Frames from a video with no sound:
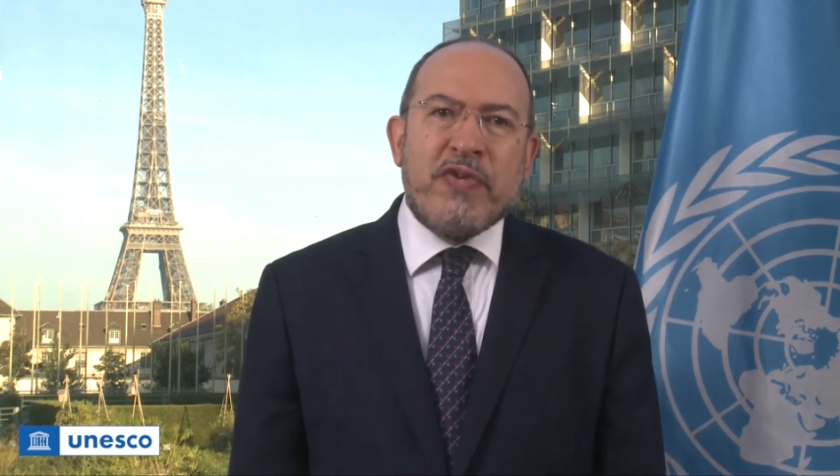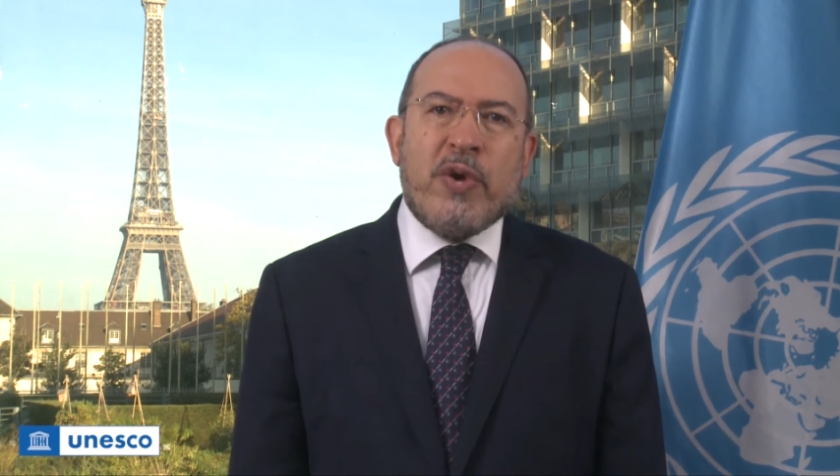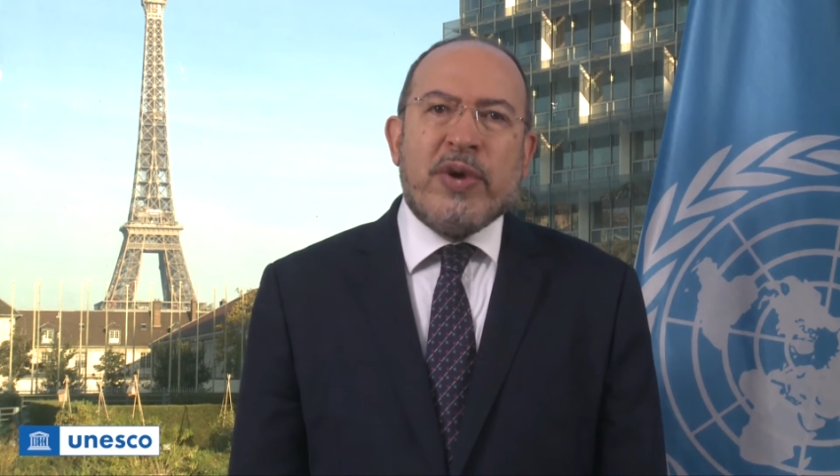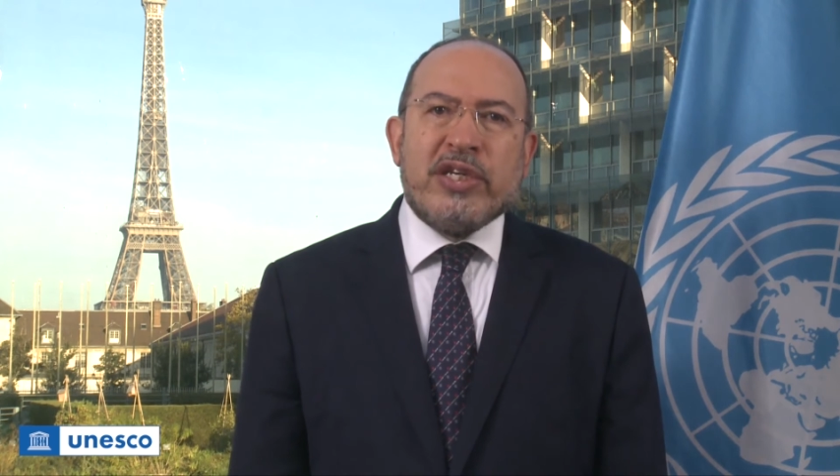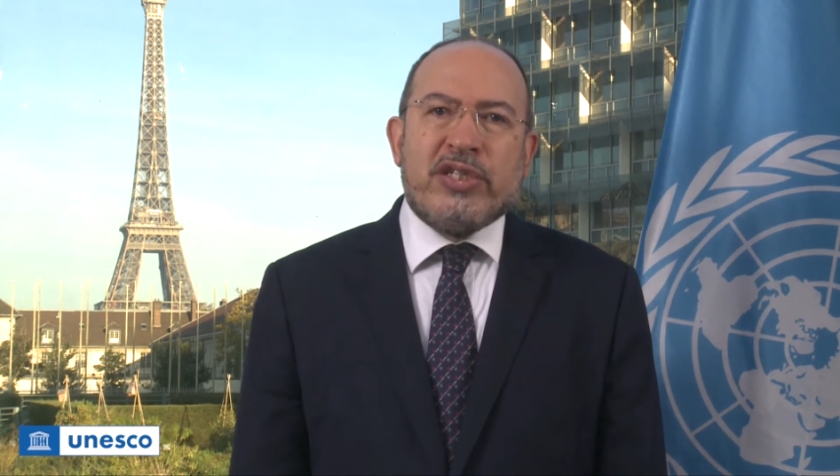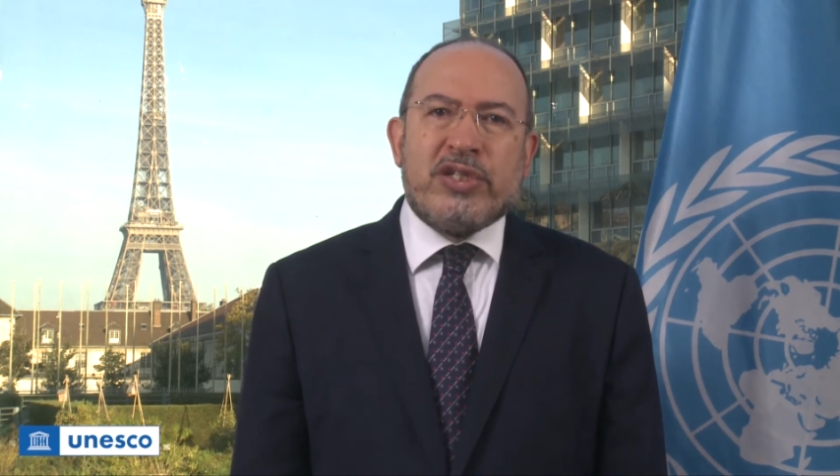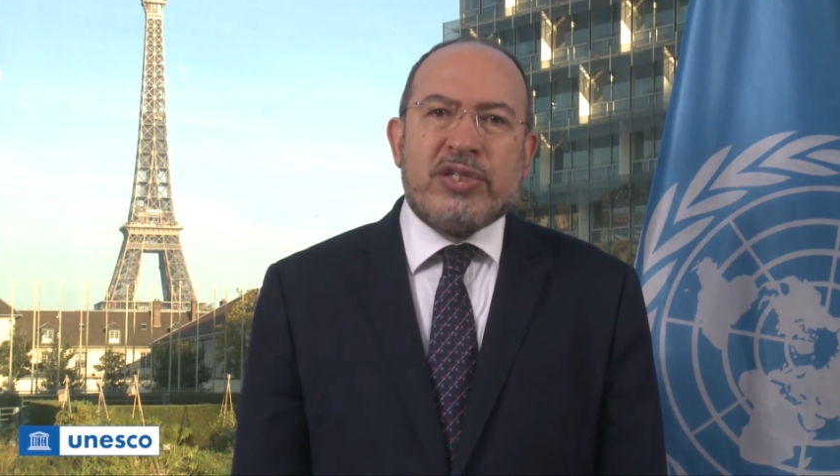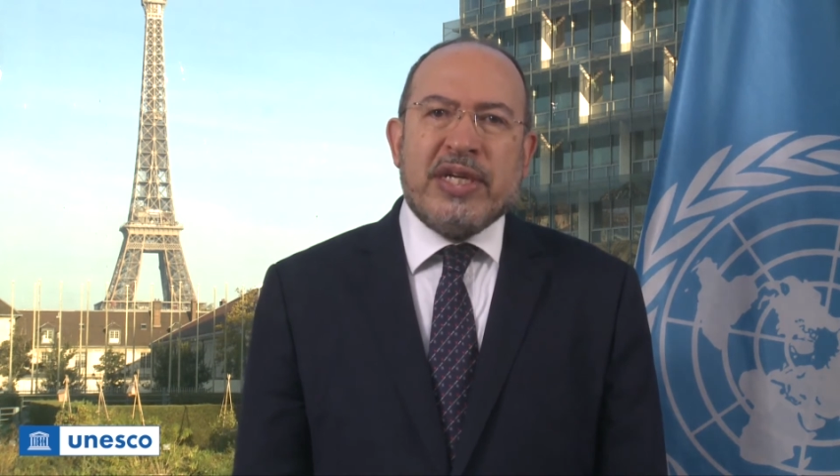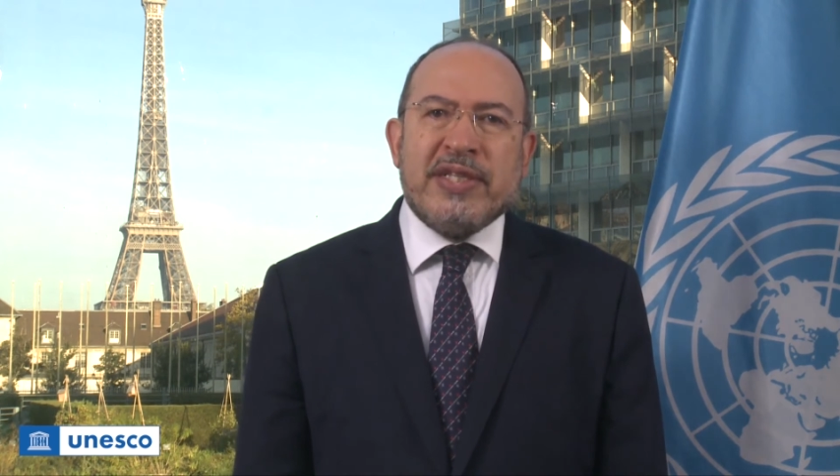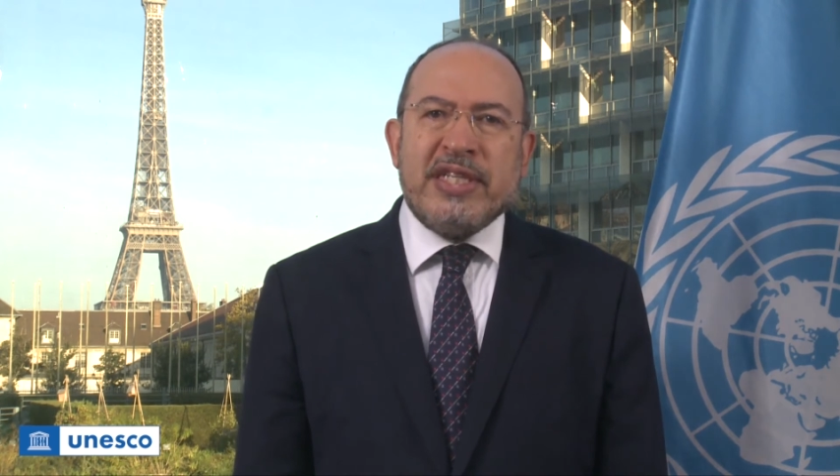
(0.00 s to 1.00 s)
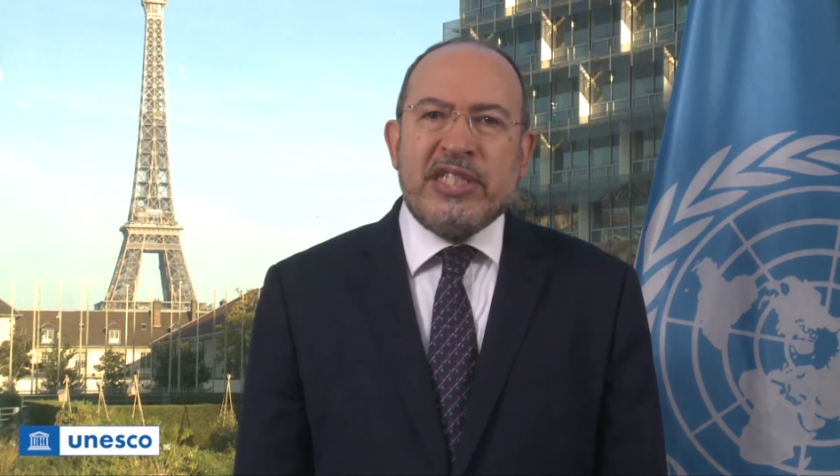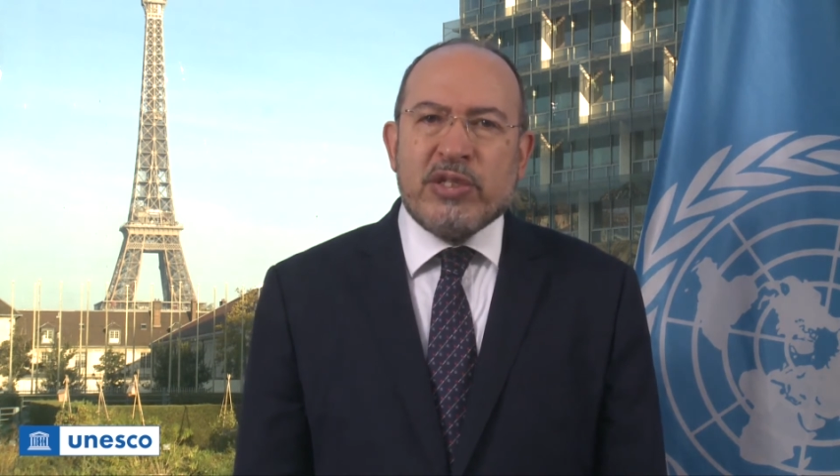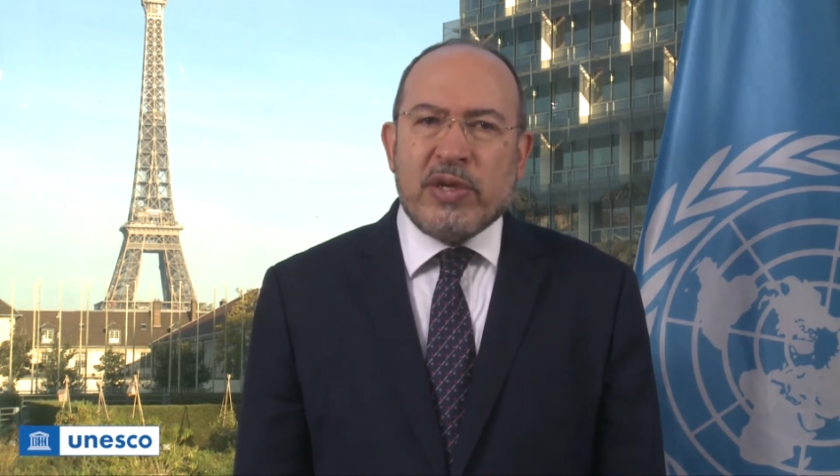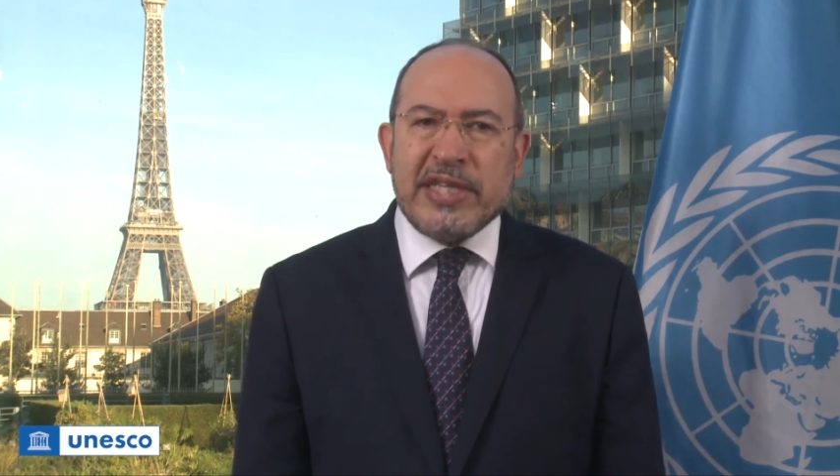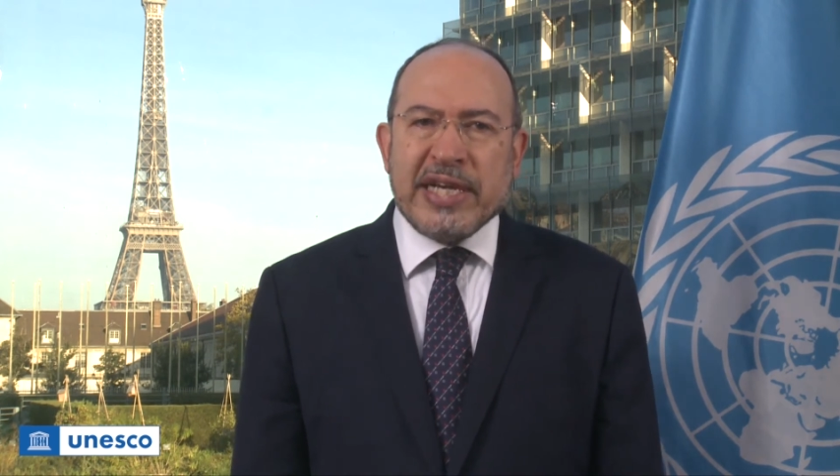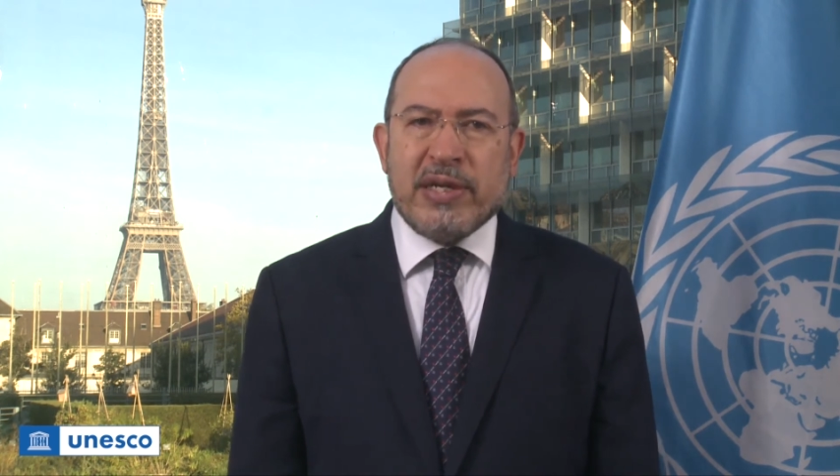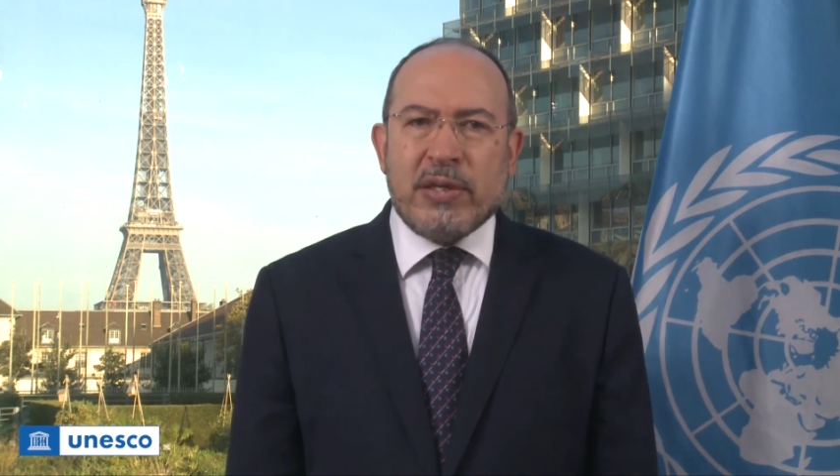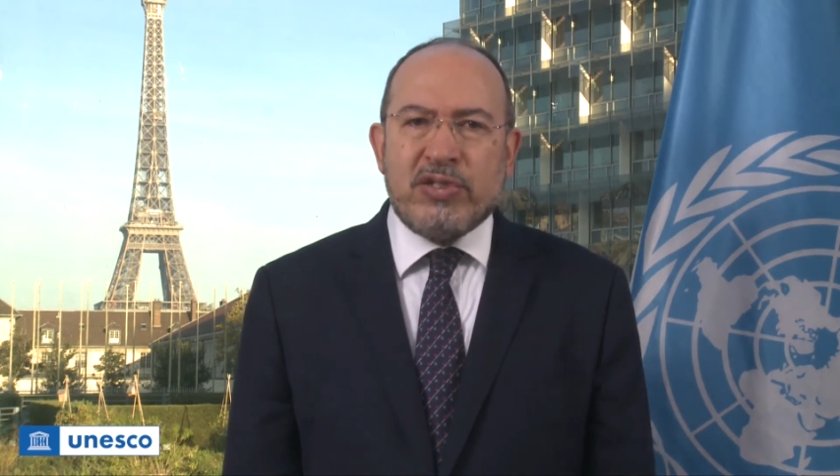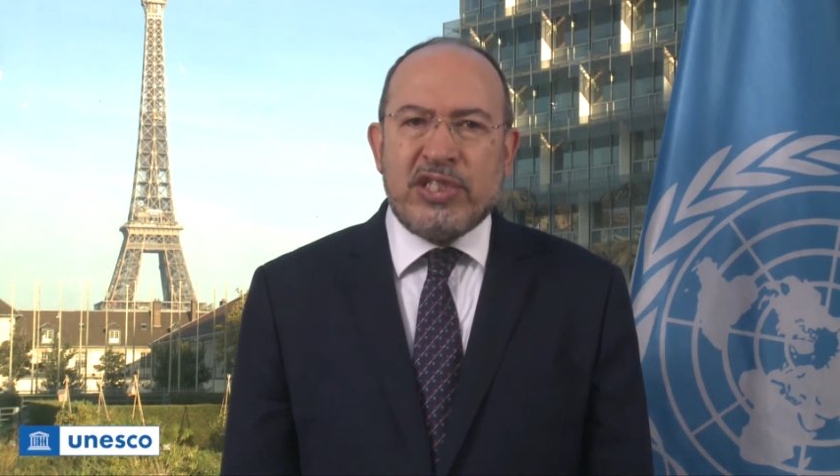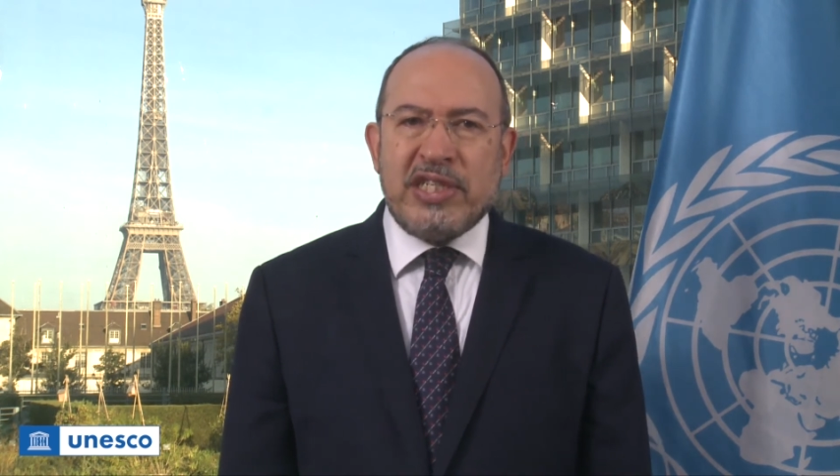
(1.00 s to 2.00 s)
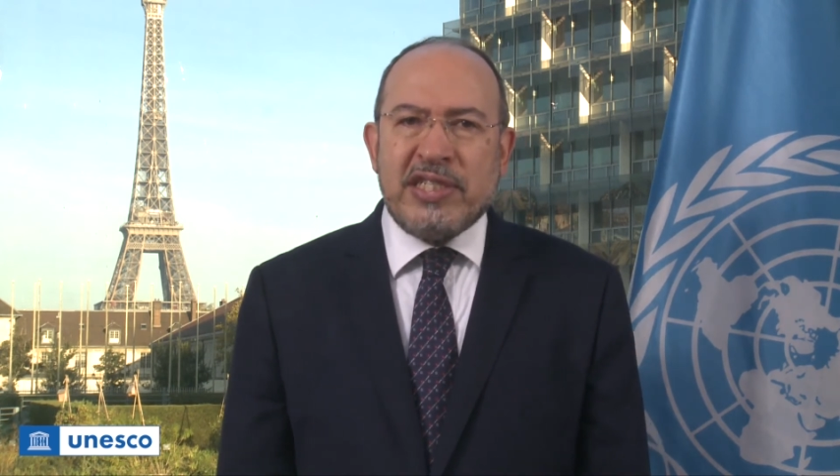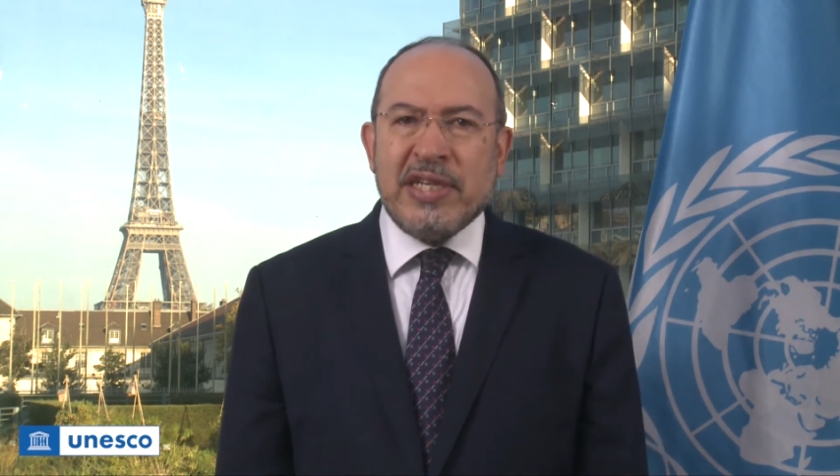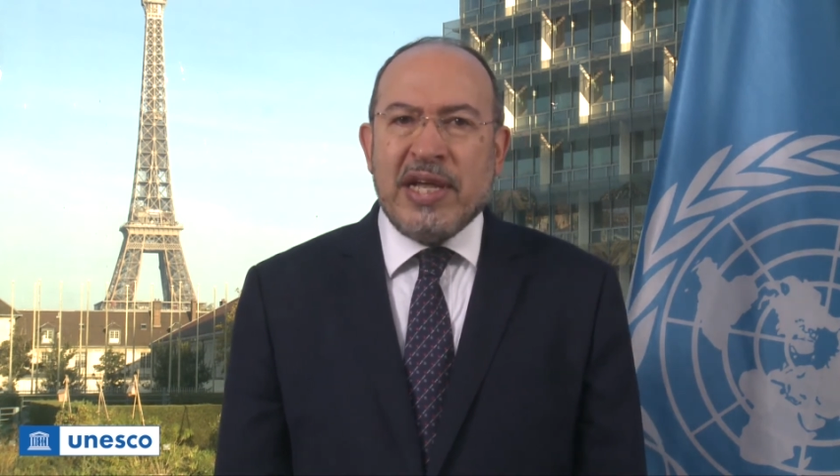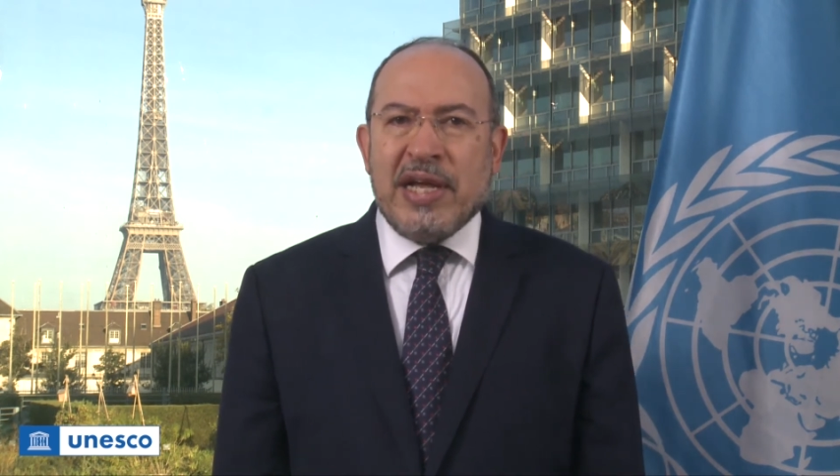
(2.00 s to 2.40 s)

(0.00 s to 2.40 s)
knowledge and digital technologies